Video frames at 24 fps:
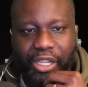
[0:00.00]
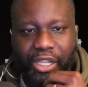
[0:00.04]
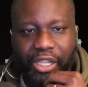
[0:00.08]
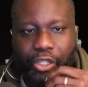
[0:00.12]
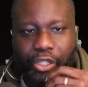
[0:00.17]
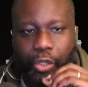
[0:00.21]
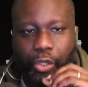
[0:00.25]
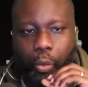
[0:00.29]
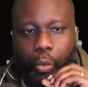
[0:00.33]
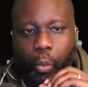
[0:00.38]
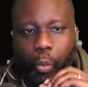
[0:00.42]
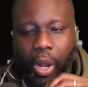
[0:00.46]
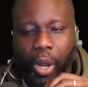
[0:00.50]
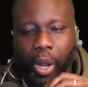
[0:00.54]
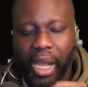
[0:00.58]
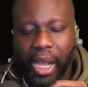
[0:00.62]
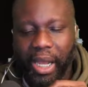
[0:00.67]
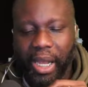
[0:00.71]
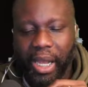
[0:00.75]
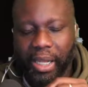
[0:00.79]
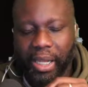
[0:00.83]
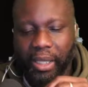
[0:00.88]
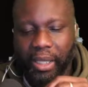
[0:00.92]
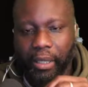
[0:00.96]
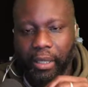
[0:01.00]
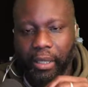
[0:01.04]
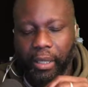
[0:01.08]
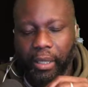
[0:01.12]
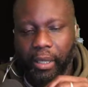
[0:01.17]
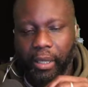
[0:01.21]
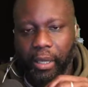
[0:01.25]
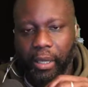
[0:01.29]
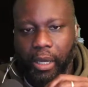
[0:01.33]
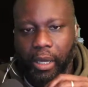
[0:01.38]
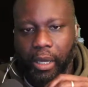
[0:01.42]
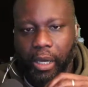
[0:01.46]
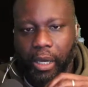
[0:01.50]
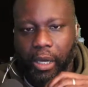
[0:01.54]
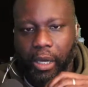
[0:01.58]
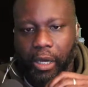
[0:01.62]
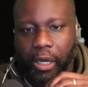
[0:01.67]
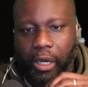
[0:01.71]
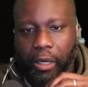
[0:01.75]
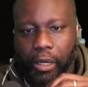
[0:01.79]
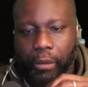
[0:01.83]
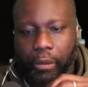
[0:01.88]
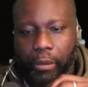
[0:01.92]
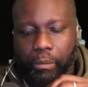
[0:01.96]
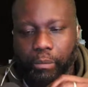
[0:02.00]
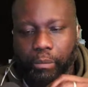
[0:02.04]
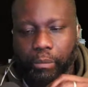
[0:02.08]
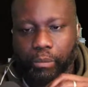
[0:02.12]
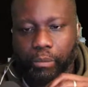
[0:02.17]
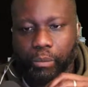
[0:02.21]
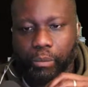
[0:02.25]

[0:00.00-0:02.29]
to why um,